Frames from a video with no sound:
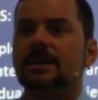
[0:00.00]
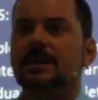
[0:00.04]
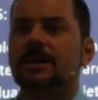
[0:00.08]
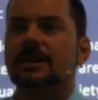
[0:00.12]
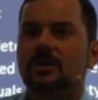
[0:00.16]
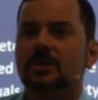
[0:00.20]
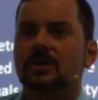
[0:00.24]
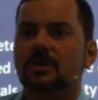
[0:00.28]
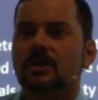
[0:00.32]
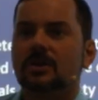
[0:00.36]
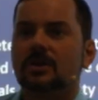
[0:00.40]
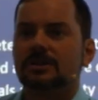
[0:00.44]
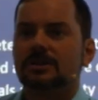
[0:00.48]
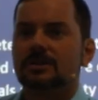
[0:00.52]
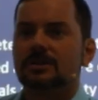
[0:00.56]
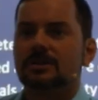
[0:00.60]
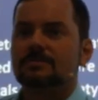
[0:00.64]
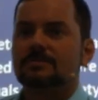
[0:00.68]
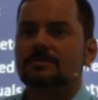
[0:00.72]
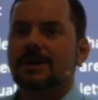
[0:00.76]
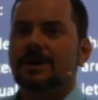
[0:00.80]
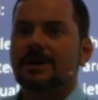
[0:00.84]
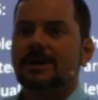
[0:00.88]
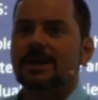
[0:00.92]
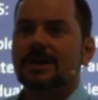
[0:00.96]
it causes
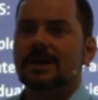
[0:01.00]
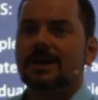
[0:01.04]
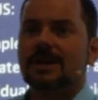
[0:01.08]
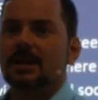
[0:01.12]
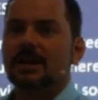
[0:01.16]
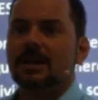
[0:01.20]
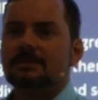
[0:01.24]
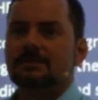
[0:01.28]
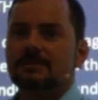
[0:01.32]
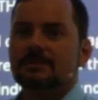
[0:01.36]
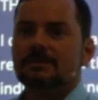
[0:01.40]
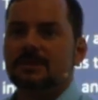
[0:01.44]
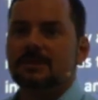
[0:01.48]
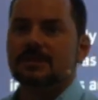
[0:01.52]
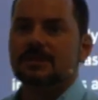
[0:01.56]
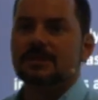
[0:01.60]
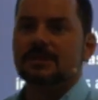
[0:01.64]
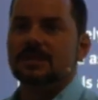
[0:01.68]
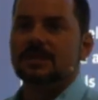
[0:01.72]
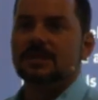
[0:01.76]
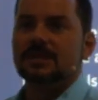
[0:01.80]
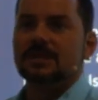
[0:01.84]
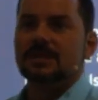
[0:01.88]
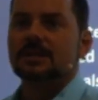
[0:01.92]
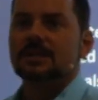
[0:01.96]
many types of
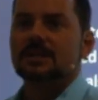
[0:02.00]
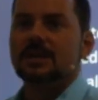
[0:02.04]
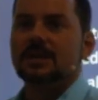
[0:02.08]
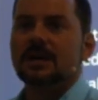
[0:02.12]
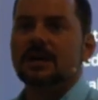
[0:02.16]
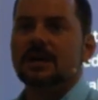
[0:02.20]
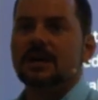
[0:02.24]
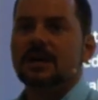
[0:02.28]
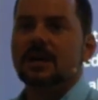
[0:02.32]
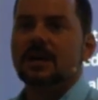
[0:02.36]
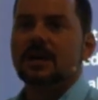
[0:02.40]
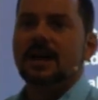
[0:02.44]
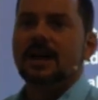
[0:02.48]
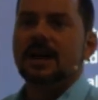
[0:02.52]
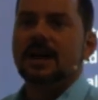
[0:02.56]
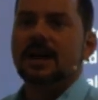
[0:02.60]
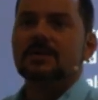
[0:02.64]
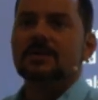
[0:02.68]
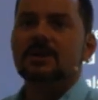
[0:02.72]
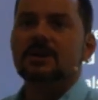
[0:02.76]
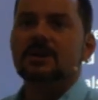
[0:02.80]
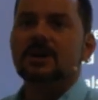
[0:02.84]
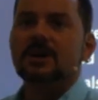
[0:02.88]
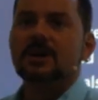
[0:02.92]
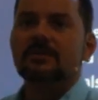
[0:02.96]
diseases. And the
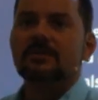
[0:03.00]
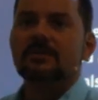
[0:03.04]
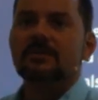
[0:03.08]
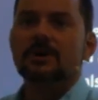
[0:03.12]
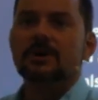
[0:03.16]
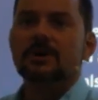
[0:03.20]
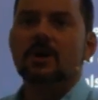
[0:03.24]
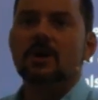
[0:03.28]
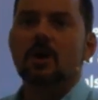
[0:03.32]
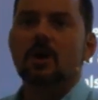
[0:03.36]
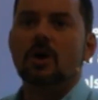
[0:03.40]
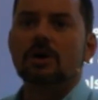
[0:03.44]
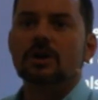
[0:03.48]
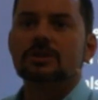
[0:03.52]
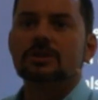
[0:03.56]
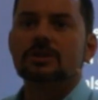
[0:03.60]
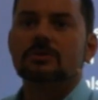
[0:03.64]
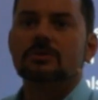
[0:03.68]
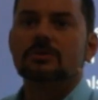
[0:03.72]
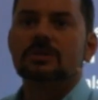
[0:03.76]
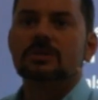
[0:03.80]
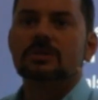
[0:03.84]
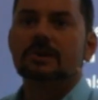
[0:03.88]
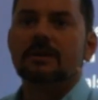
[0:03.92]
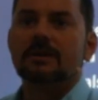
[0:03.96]
government also
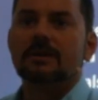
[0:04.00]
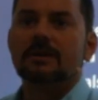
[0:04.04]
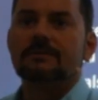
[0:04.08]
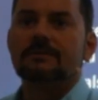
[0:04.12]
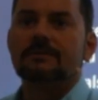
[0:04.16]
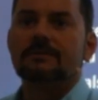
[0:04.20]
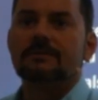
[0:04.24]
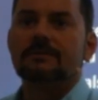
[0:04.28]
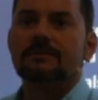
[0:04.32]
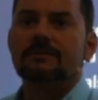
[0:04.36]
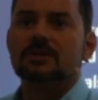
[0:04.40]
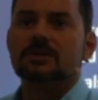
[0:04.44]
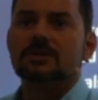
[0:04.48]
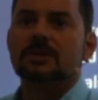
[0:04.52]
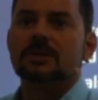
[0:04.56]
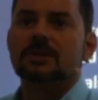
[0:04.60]
suffers